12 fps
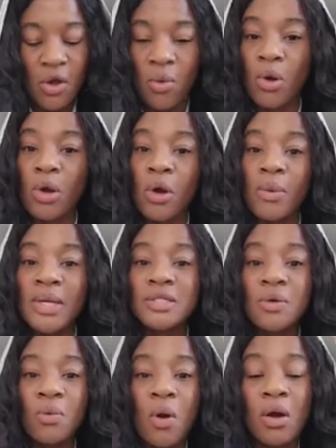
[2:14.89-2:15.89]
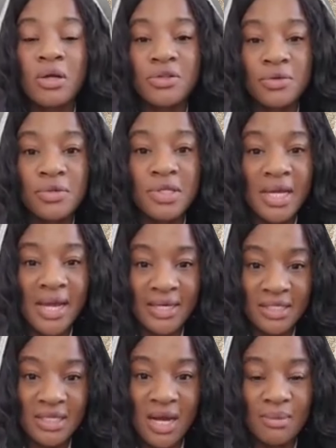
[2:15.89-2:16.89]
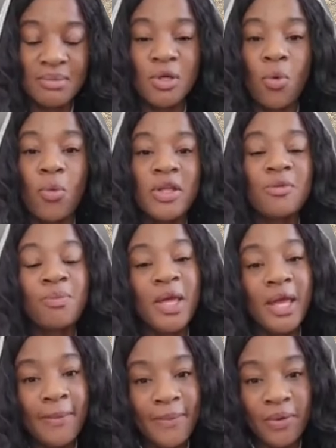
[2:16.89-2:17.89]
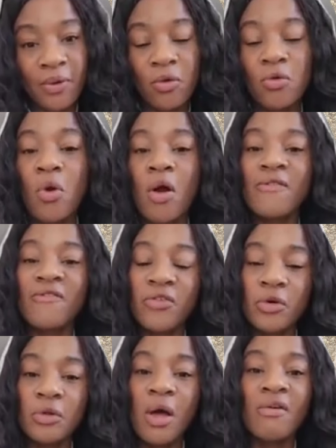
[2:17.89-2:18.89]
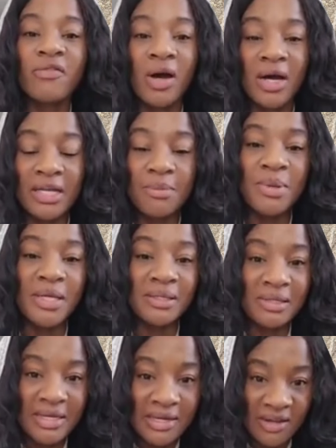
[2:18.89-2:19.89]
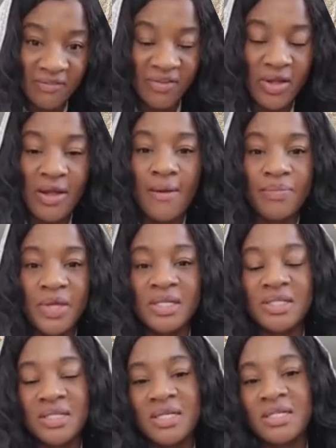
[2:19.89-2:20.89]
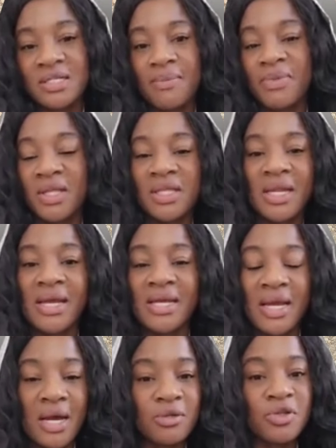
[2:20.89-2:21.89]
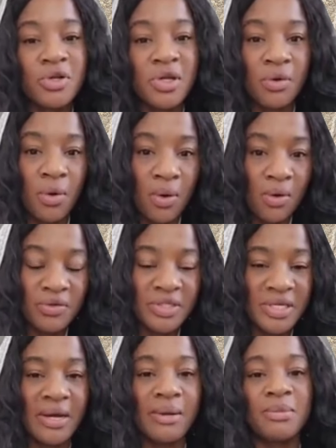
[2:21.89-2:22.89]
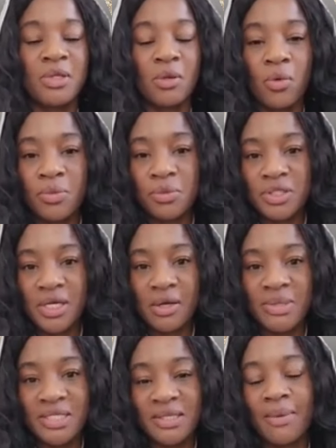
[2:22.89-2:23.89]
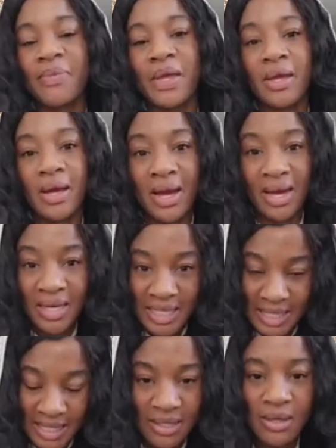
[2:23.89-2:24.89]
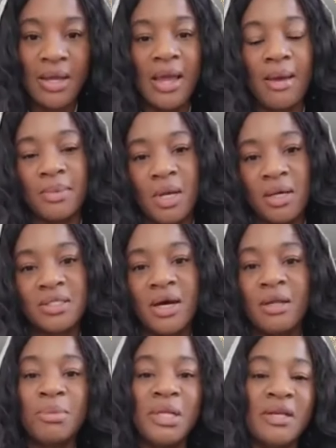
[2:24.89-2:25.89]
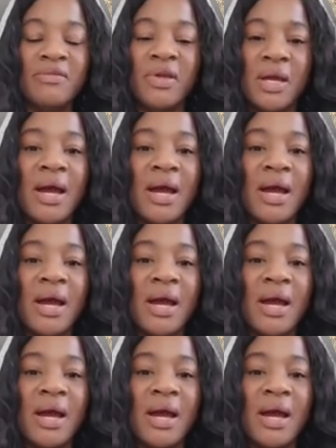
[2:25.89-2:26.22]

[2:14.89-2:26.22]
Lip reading: We're going to walk through the end times with people who are full of unbelief. This is something that I encounter here all the time. The Lord will tell me something. I am not unbelieving.